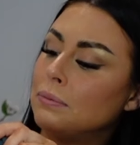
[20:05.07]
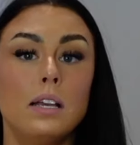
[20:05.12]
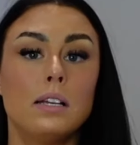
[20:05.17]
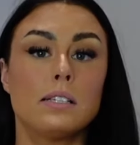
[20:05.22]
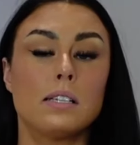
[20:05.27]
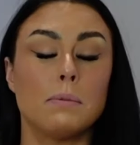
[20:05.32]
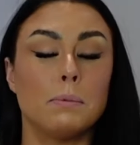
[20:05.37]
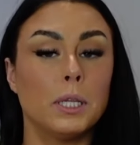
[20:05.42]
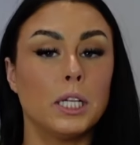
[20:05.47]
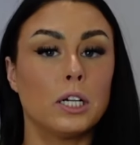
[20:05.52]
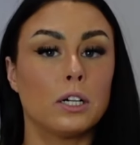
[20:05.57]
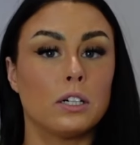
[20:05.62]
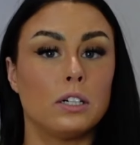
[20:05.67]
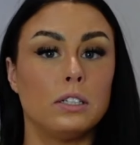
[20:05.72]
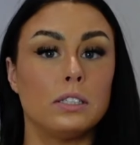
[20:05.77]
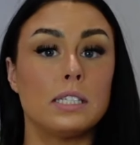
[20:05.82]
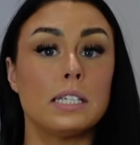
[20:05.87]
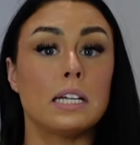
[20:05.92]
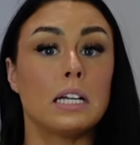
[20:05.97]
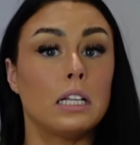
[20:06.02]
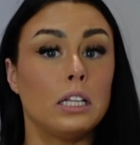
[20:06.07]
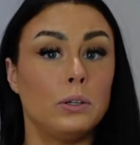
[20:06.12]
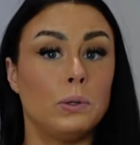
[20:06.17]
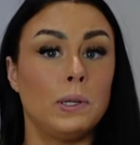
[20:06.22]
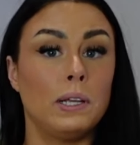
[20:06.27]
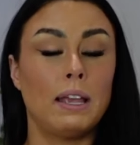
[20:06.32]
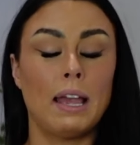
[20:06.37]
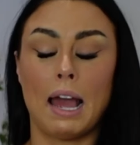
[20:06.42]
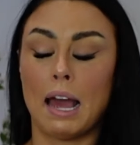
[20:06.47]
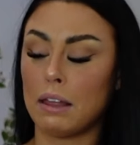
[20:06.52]
Some of the girls,
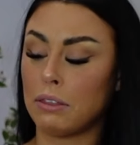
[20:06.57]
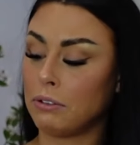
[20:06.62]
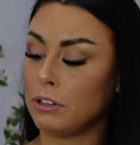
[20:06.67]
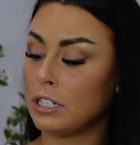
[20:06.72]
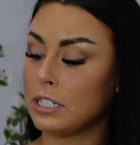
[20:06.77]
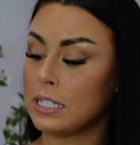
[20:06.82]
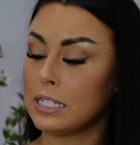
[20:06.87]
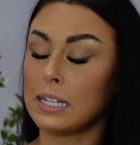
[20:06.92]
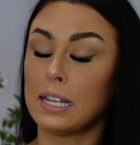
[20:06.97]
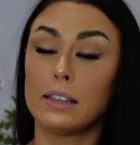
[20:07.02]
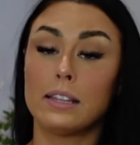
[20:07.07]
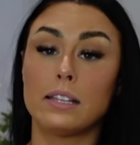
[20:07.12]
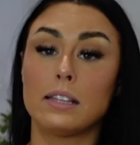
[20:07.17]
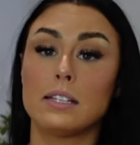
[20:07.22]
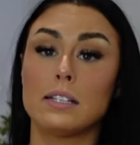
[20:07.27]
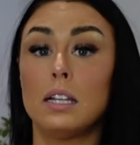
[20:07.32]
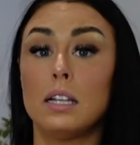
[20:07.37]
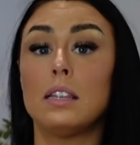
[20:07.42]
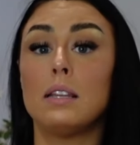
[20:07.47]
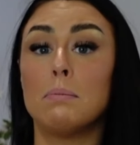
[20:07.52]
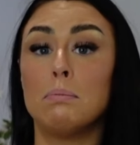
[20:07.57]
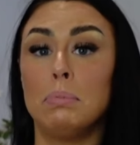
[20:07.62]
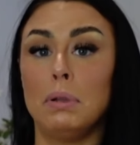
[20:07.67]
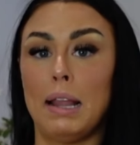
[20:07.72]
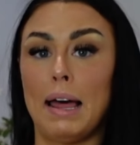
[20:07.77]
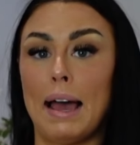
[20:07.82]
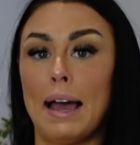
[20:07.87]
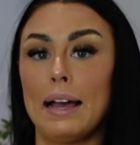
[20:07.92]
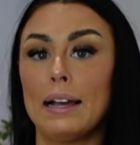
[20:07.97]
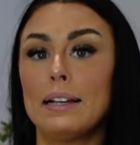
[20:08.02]
including Catherine, said that the
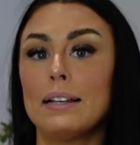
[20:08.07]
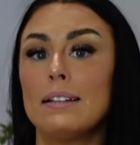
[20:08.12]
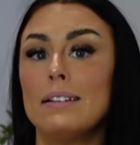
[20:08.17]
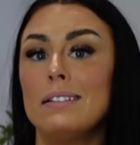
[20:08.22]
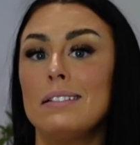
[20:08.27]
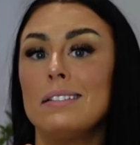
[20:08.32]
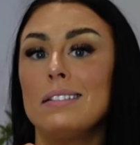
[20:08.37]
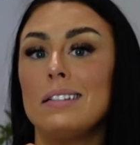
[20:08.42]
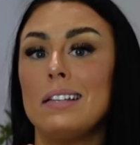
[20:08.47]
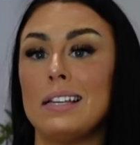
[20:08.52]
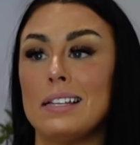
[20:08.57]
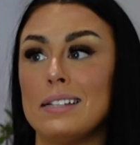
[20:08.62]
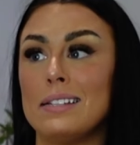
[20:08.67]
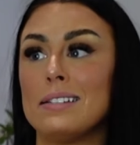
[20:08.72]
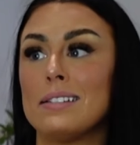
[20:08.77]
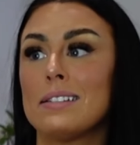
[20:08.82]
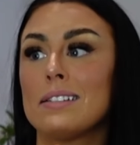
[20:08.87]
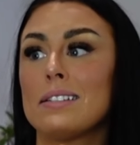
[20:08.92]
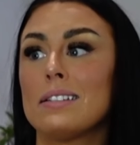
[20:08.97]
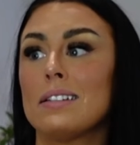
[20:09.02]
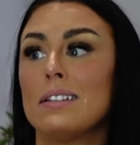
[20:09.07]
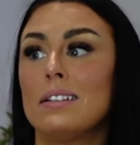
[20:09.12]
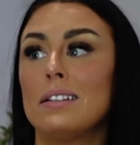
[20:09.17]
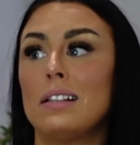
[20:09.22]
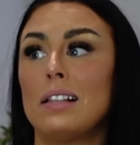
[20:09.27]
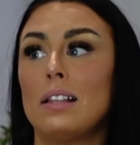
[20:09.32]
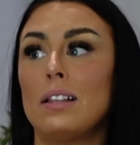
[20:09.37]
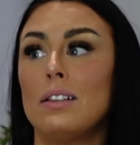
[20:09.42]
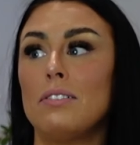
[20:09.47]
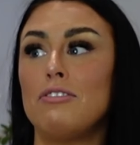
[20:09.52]
black is
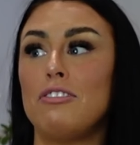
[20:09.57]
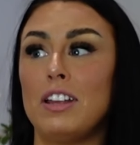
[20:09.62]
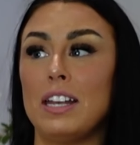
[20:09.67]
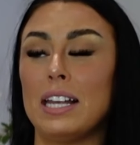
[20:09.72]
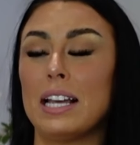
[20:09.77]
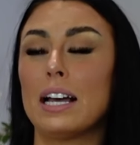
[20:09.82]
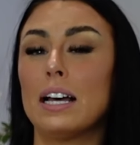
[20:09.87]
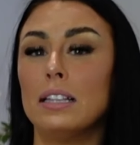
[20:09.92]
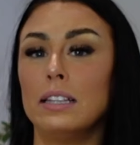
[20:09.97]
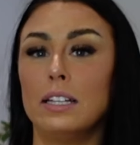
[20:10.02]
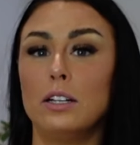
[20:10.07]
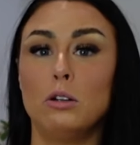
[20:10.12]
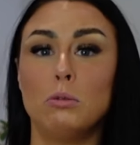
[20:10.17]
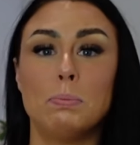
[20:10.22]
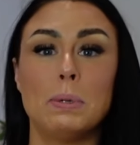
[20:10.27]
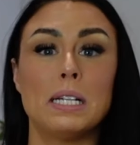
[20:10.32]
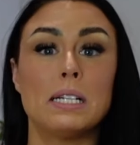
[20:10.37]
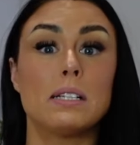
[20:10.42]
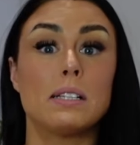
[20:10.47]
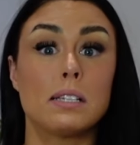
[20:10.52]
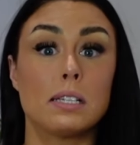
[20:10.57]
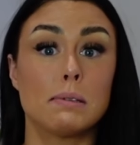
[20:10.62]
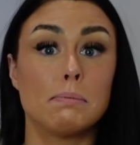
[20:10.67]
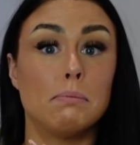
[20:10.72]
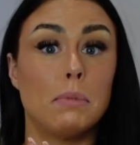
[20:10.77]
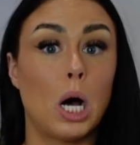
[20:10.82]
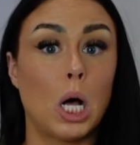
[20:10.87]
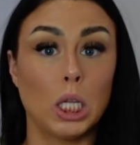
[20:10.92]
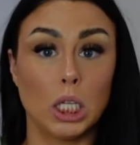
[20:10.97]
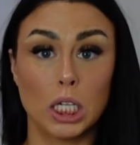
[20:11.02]
fitting a little bit
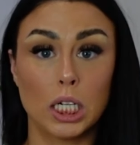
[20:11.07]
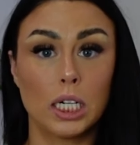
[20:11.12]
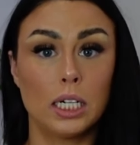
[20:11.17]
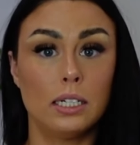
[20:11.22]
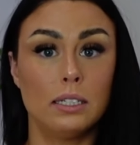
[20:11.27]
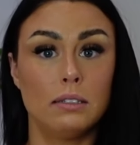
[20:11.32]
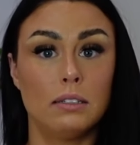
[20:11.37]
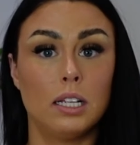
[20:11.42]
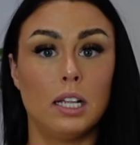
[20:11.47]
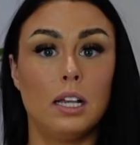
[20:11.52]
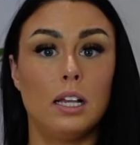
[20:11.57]
smaller.